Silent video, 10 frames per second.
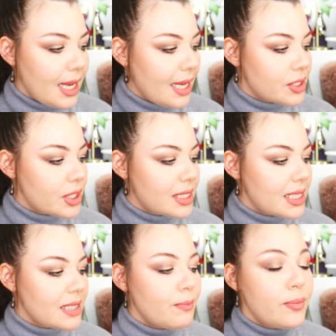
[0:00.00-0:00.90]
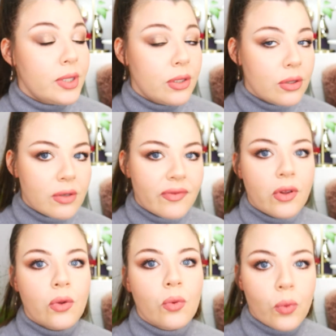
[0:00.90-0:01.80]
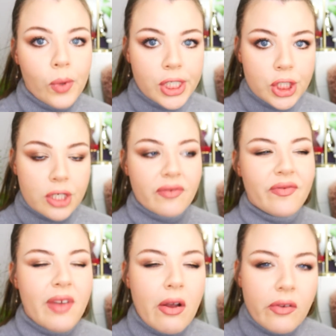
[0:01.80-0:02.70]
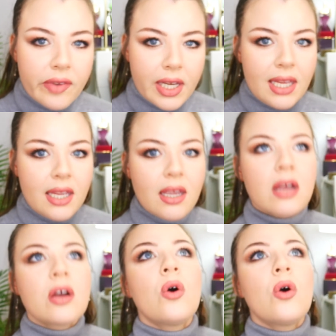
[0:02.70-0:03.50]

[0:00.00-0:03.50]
it's just this beautiful, rich, velvety,